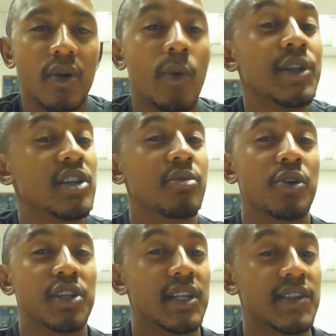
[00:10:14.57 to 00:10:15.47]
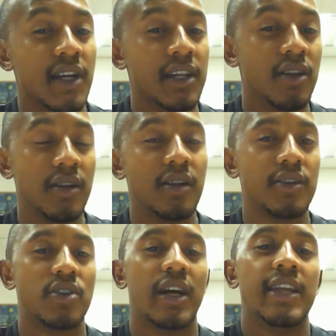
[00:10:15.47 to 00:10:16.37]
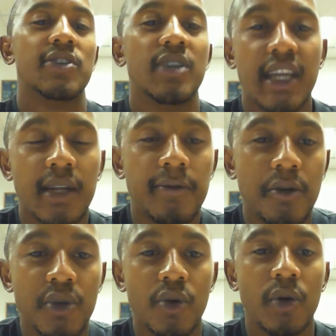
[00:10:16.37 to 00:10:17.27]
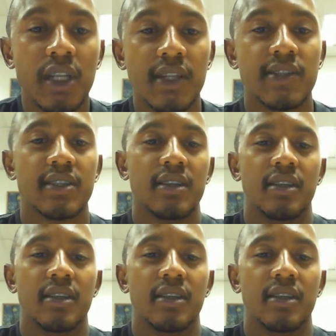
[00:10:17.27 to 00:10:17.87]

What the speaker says: Which emotions are you trying to get from your audience?